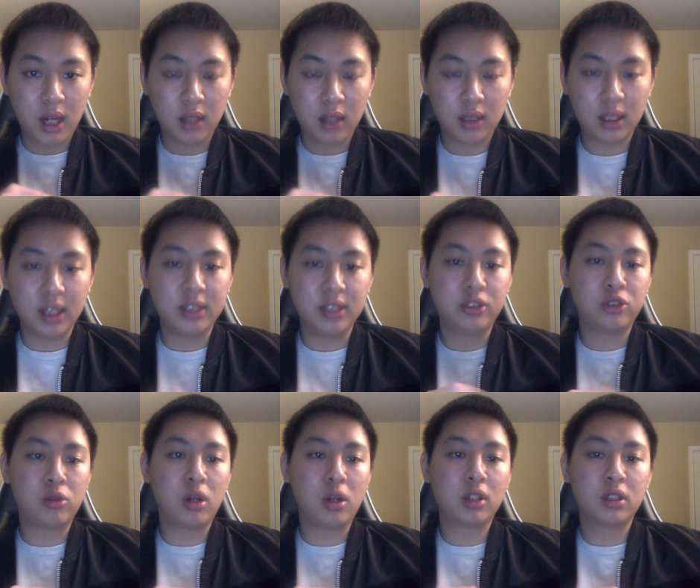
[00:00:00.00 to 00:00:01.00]
The
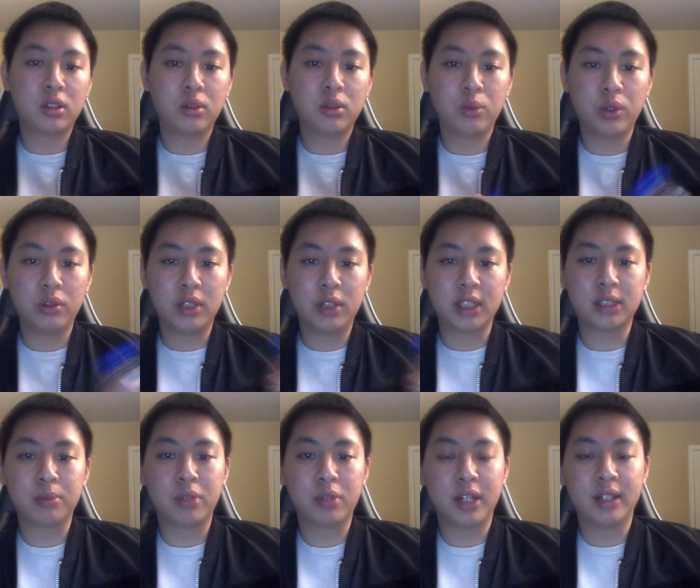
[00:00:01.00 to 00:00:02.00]
instructor will
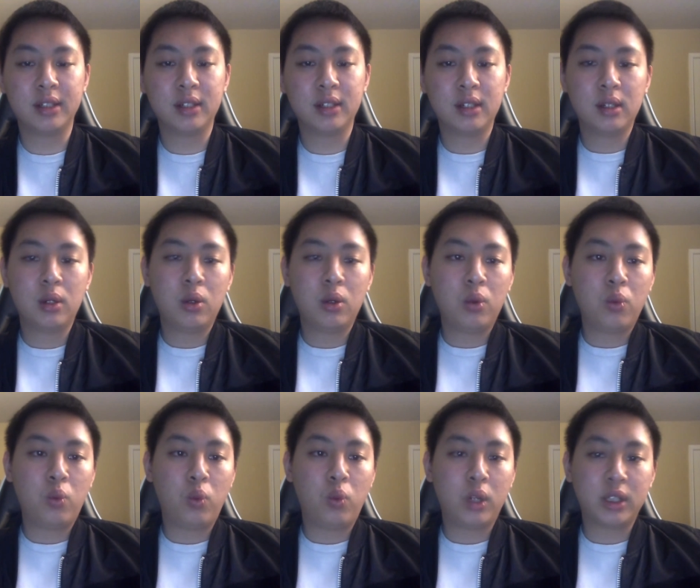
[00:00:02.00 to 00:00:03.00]
explain
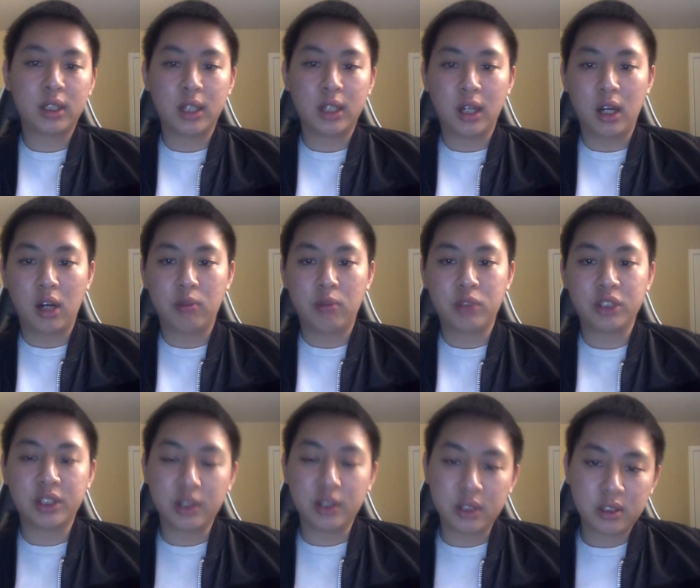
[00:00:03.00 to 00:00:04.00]
what the
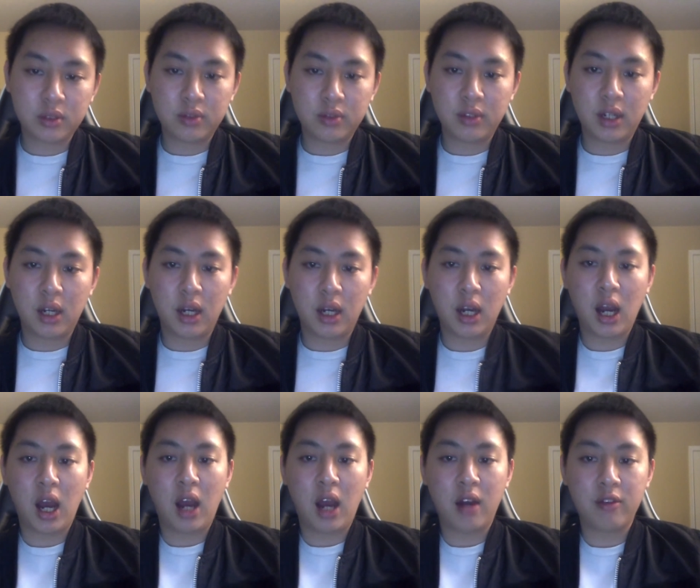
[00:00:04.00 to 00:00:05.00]
objectives
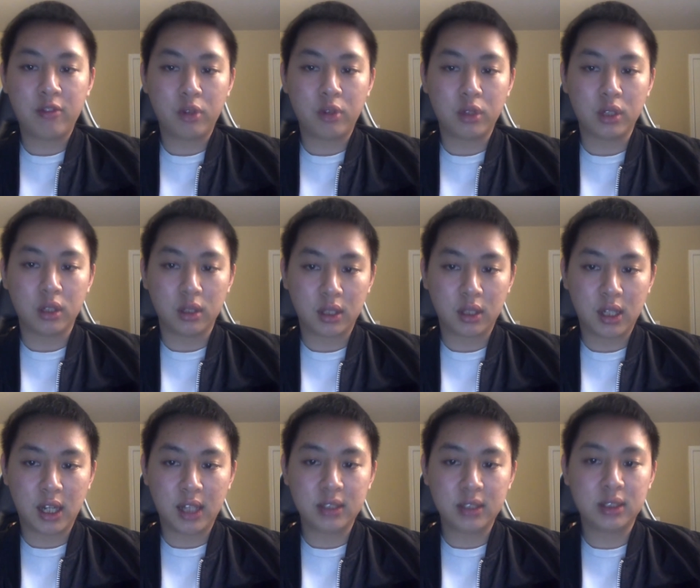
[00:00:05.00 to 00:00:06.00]
are for the
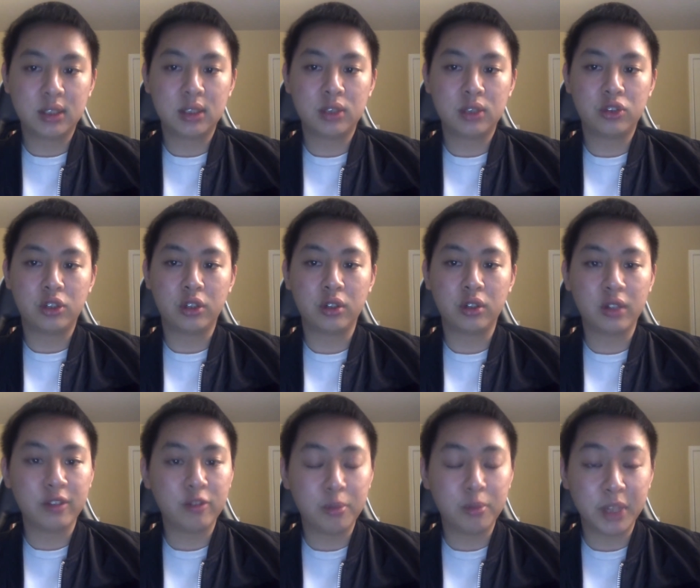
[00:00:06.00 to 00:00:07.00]
class, general
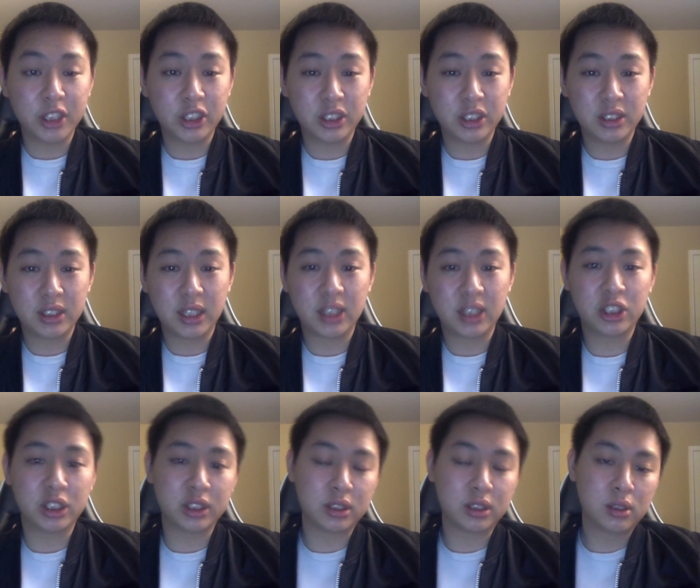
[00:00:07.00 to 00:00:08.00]
information such
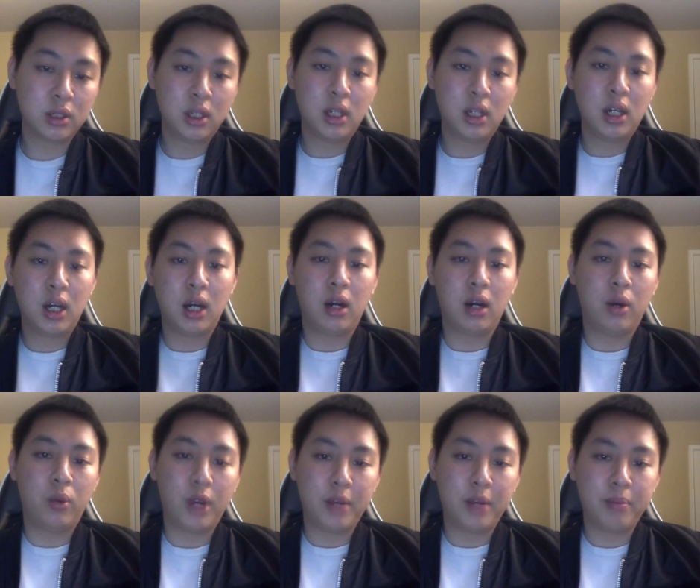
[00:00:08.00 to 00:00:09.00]
as
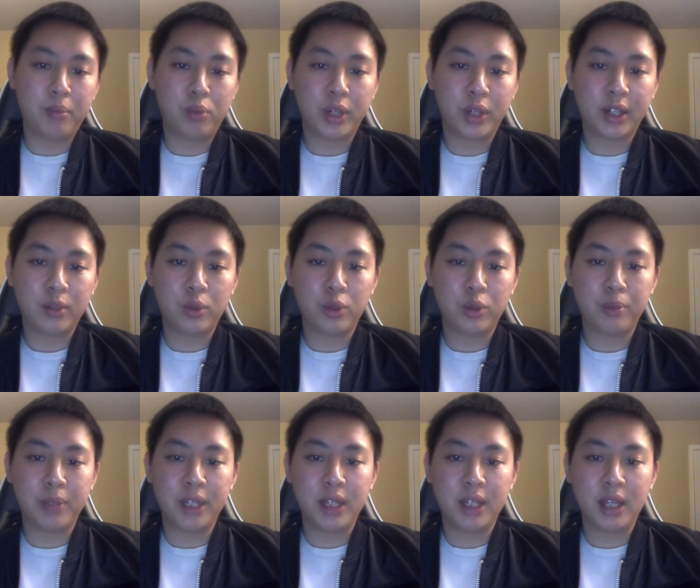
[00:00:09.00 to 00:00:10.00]
when break will
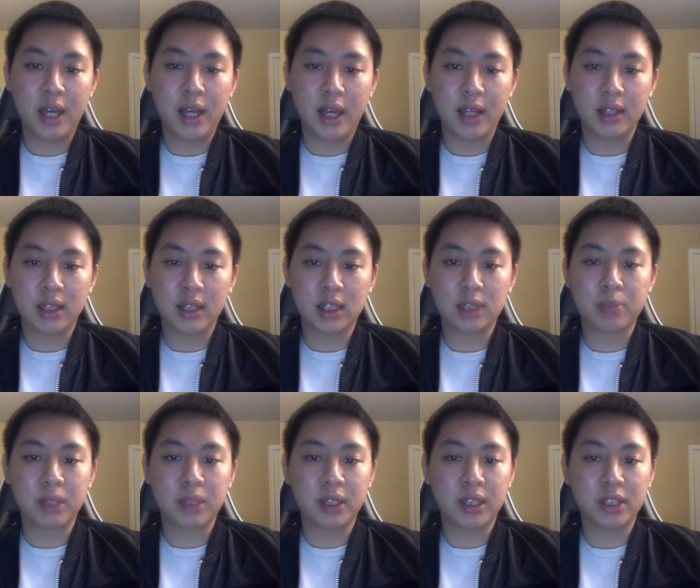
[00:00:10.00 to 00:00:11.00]
be, and
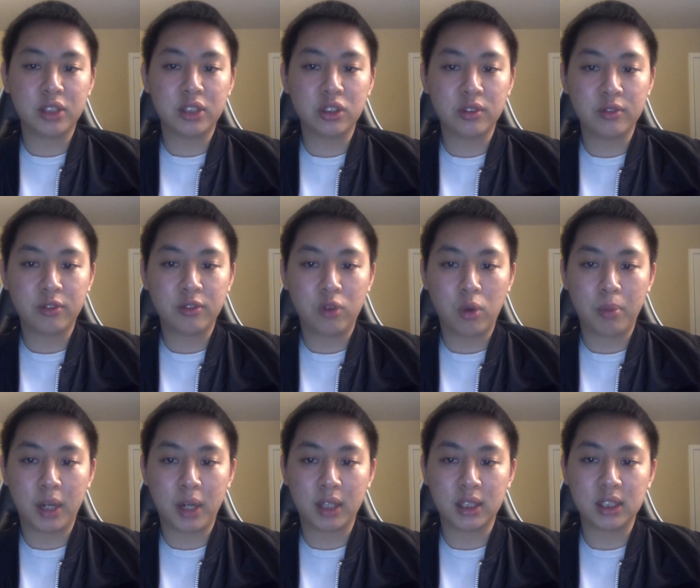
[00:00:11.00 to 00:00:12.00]
expectation for
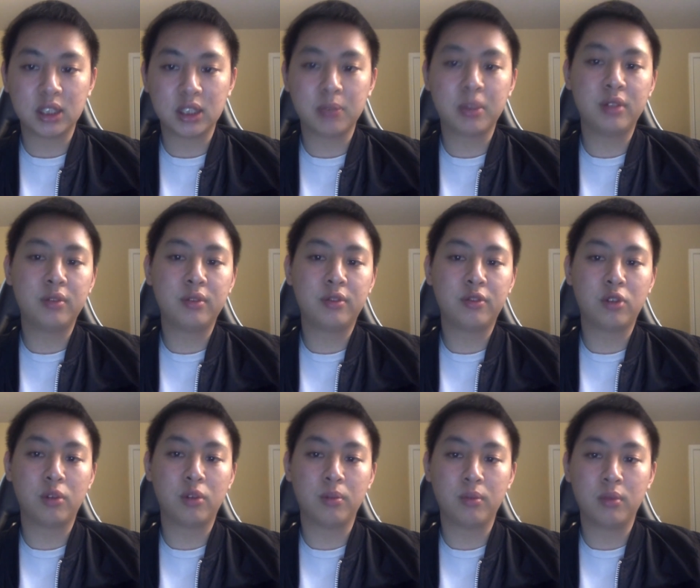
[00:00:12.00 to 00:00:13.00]
participants
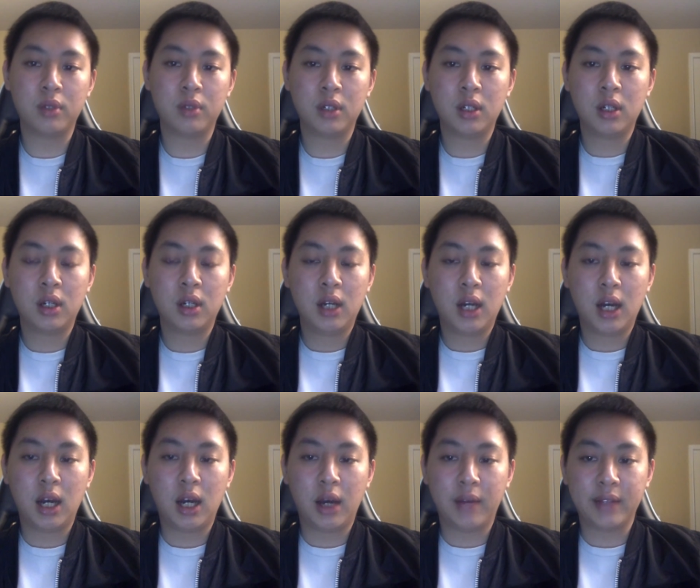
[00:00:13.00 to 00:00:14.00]
from
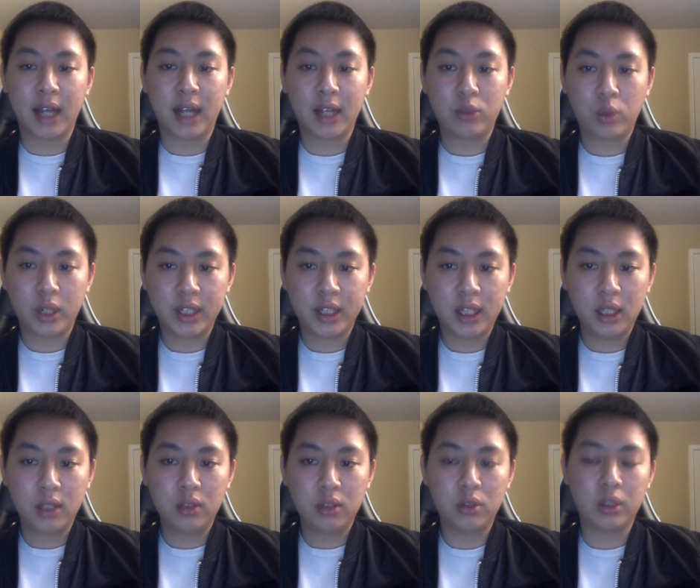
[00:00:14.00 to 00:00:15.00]
9:20
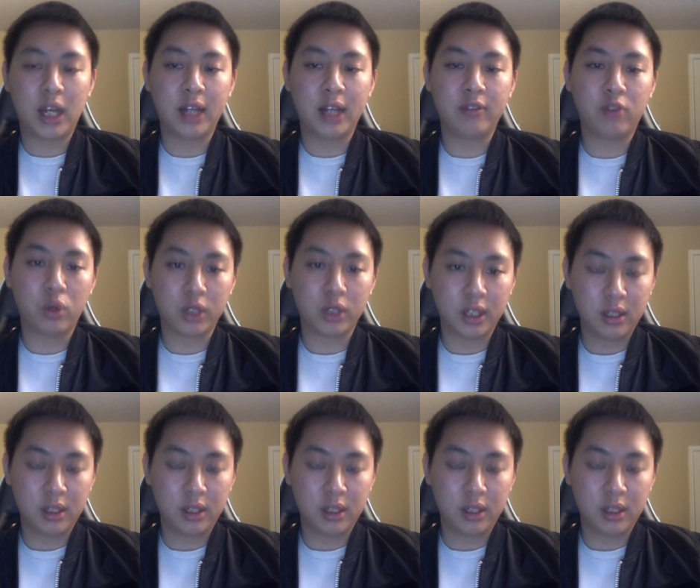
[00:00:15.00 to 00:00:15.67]
to 9:40.